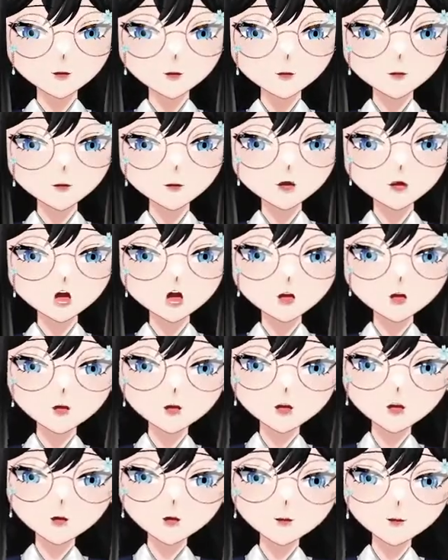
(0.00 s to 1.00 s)
not
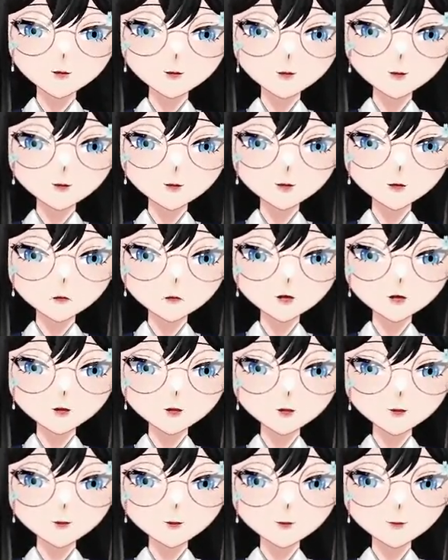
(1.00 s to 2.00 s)
enter the
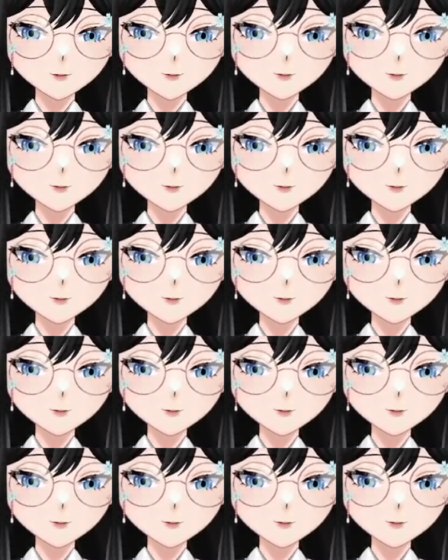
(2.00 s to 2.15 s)
bloodstream